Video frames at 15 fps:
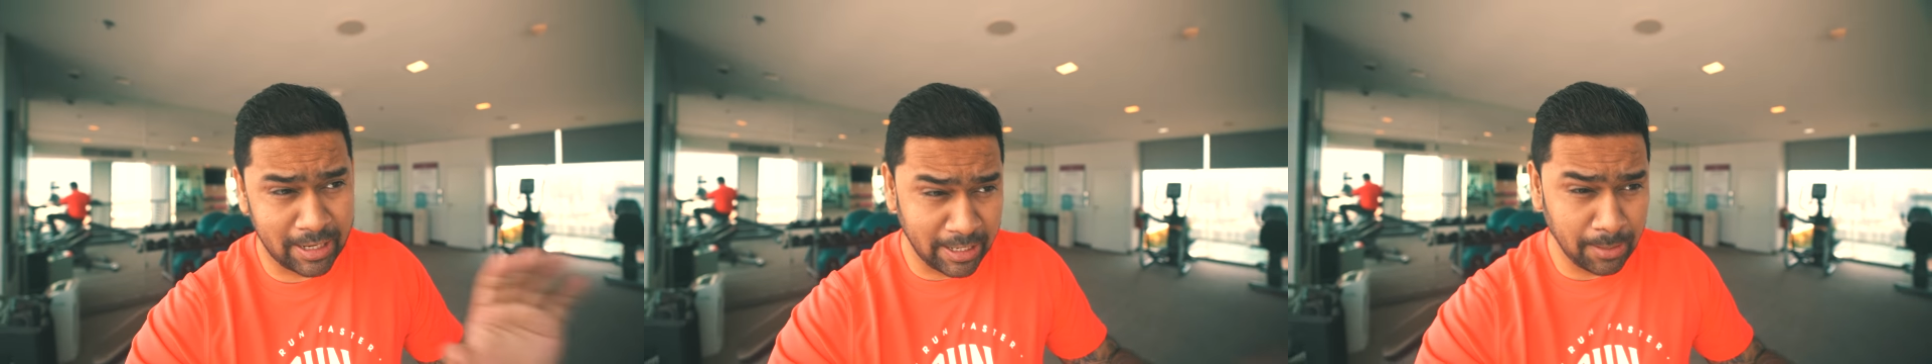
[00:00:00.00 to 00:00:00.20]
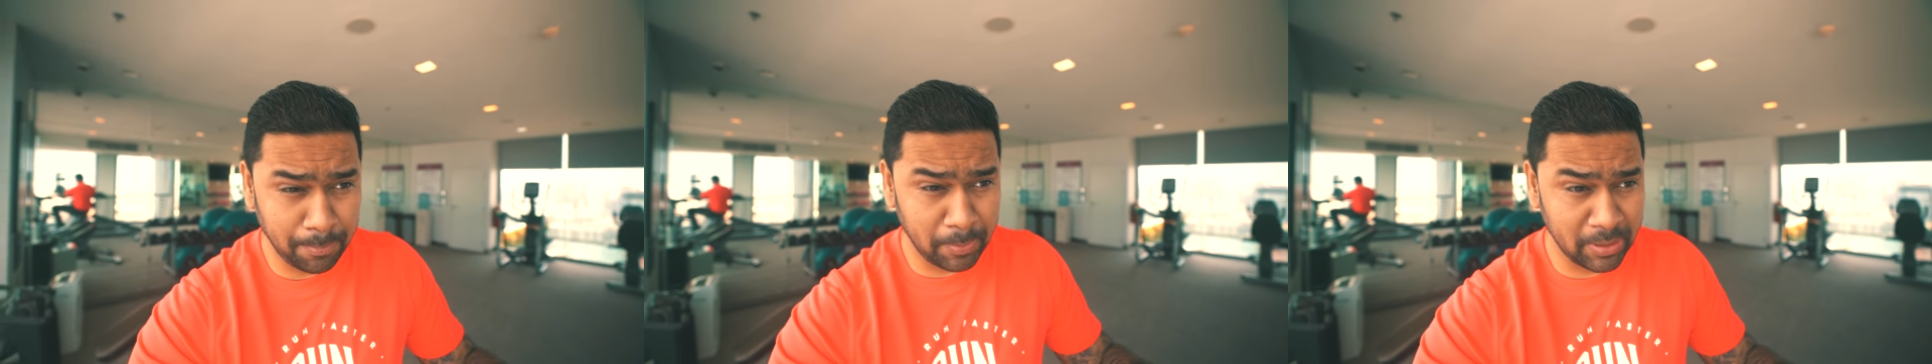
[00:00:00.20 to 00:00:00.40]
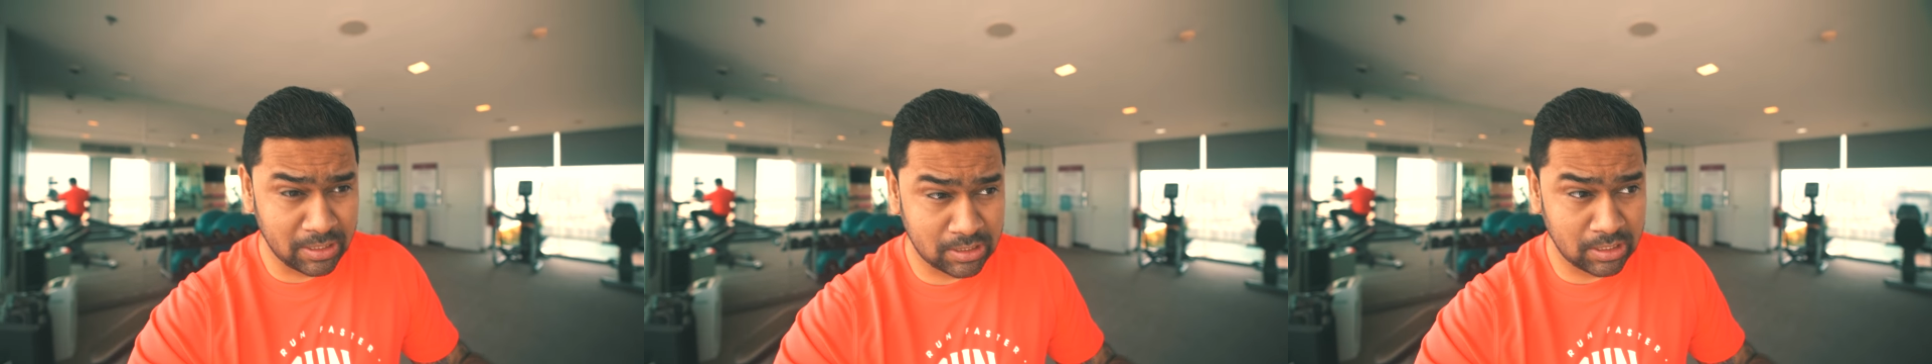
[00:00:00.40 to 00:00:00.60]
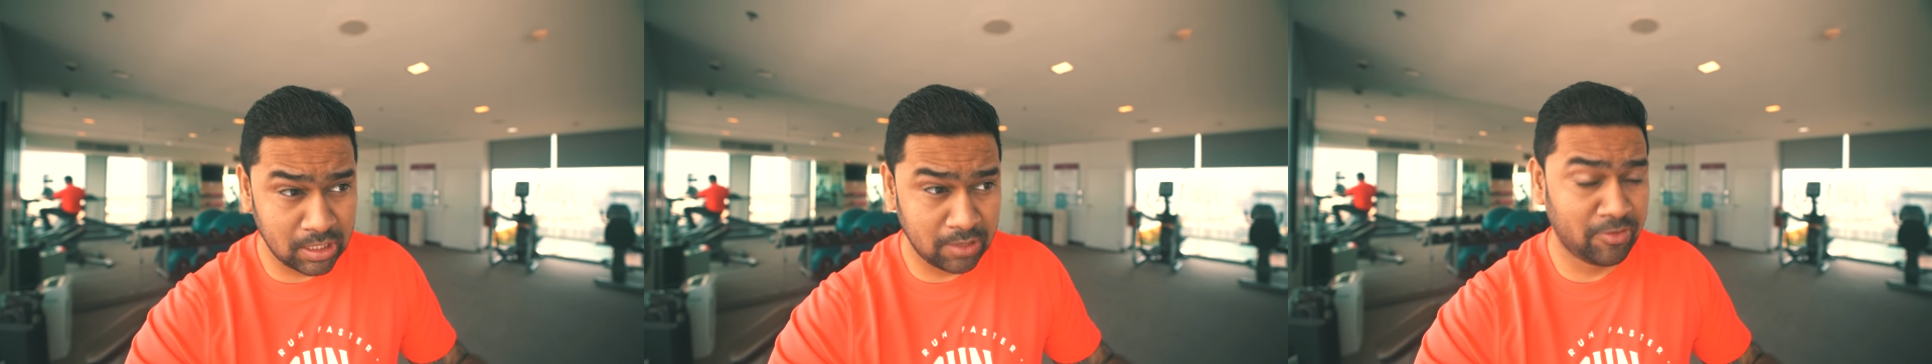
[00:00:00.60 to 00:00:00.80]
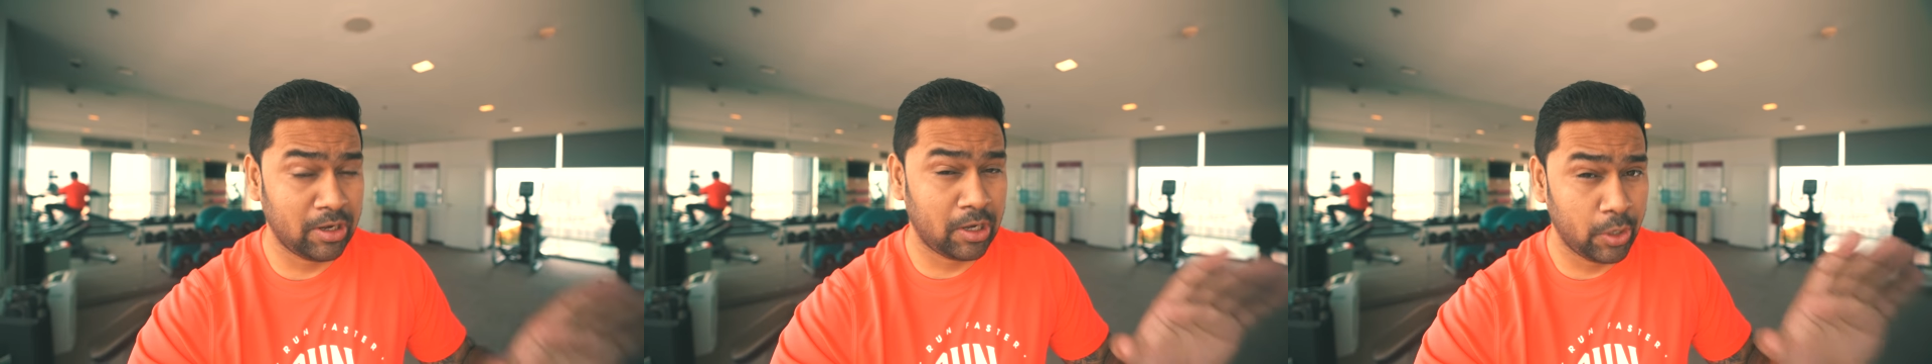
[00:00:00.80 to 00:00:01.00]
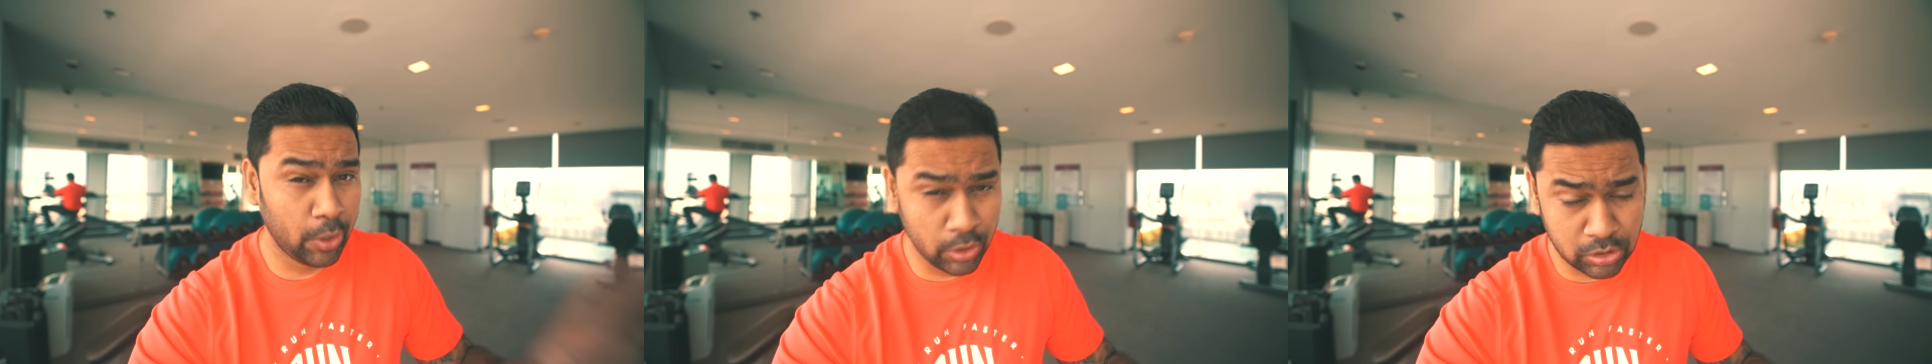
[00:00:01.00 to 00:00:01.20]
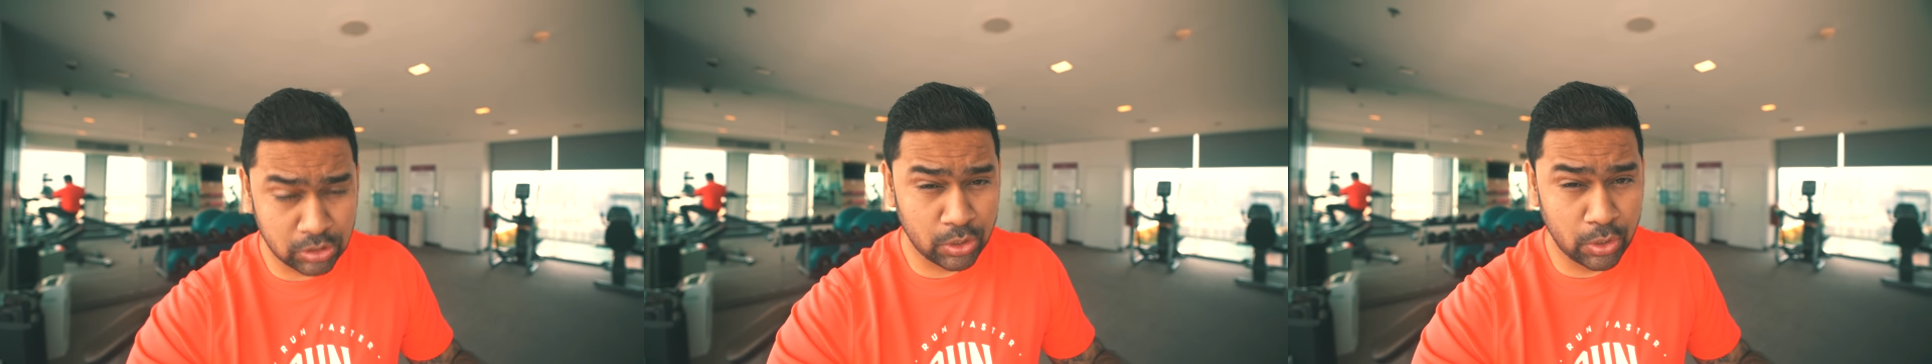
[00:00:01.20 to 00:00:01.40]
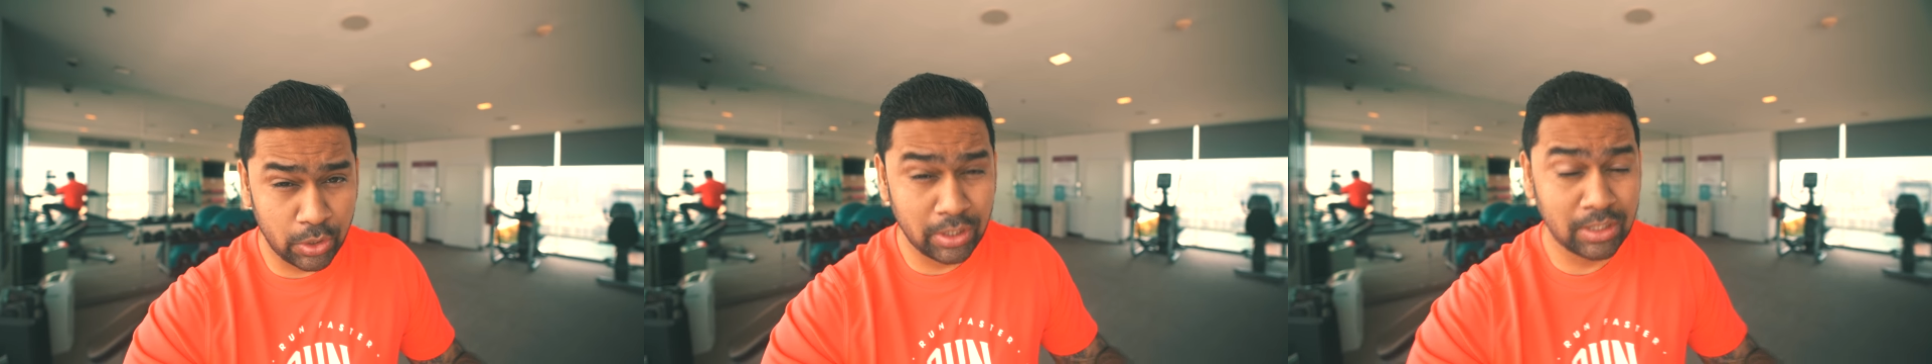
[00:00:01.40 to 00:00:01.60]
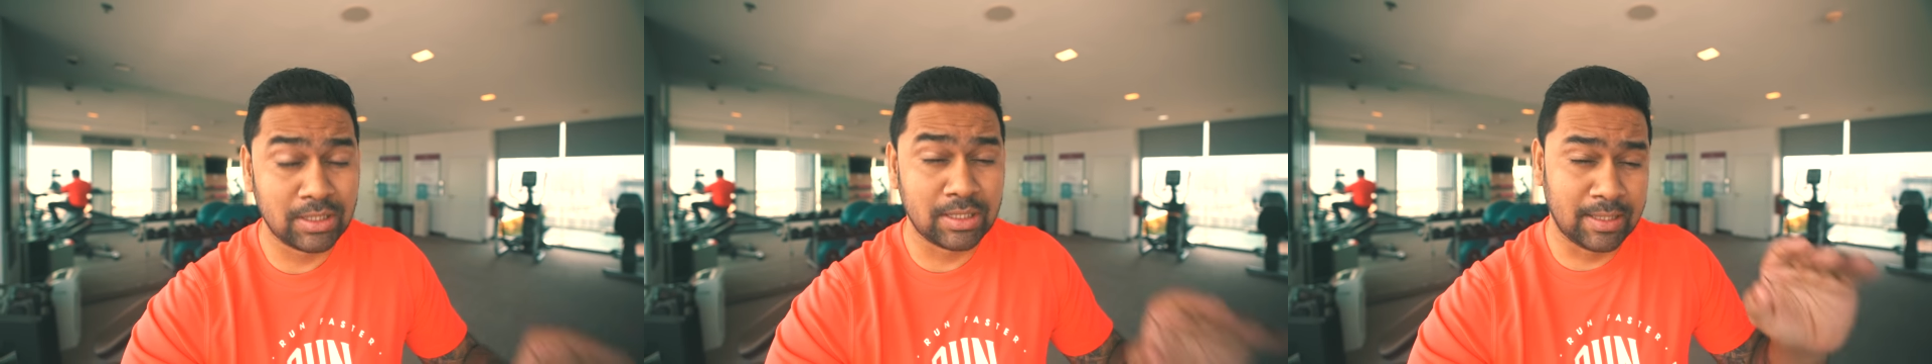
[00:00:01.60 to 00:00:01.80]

get a picture if it looks good,